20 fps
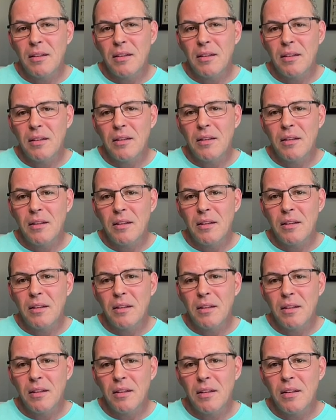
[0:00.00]

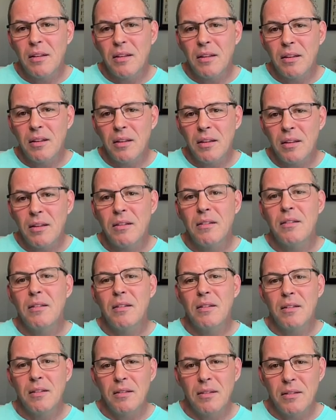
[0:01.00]

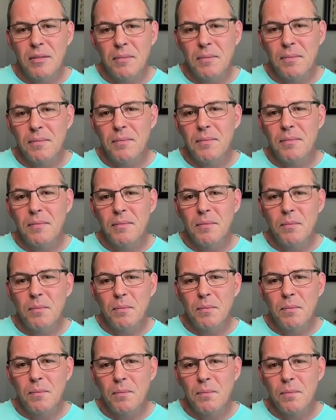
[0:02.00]

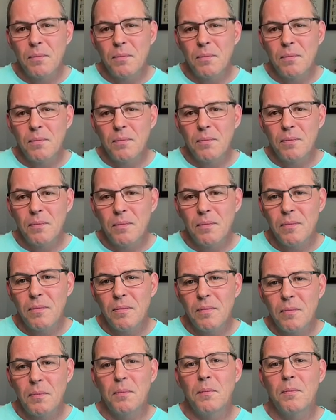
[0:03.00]

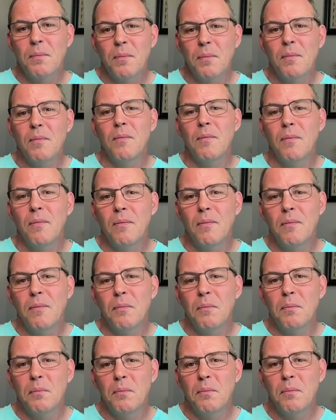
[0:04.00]

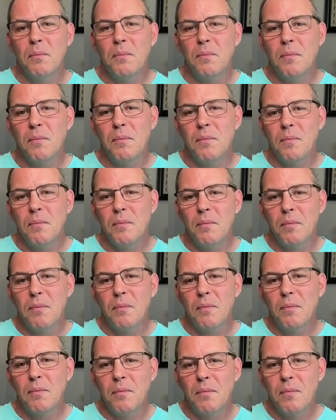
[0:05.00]

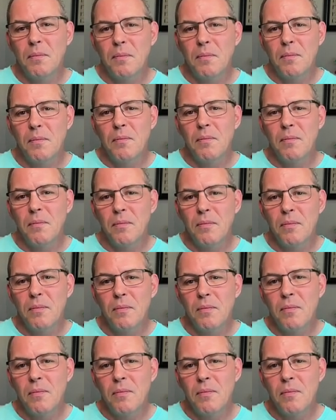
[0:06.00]
The person shown says nothing.